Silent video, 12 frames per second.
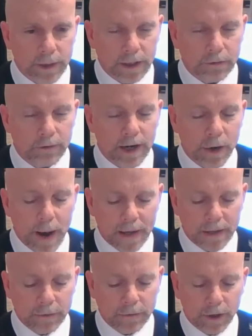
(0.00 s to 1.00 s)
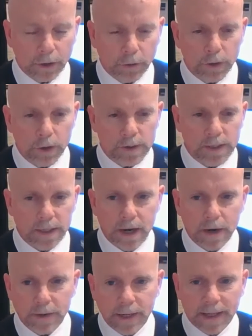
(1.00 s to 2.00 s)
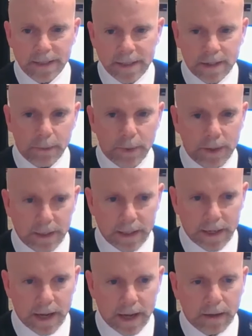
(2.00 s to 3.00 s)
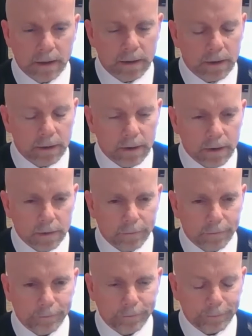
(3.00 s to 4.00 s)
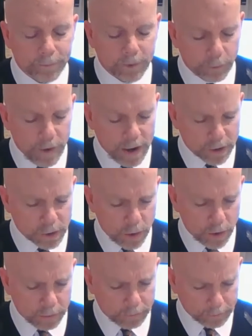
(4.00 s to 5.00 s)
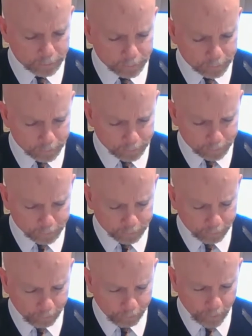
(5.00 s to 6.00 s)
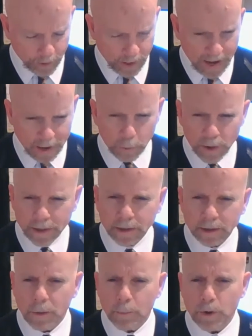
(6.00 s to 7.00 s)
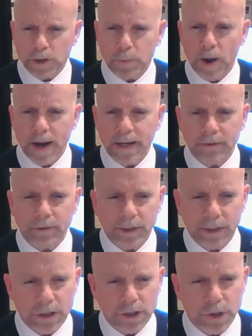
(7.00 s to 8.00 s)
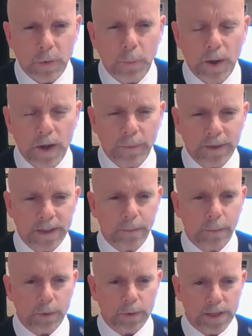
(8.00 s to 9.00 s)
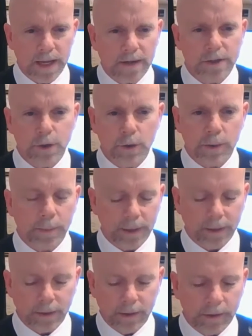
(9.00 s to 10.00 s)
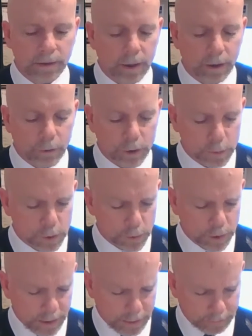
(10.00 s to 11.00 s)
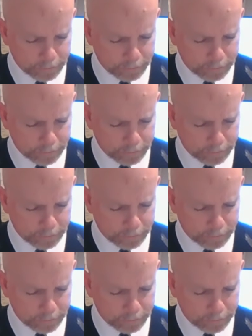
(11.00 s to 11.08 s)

radioactive glucose in there, and they can see where the fractures are. I had one in the lumbar spine. It really didn't show up well, and we did the bone scan. It showed up like, you know, a Christmas tree light.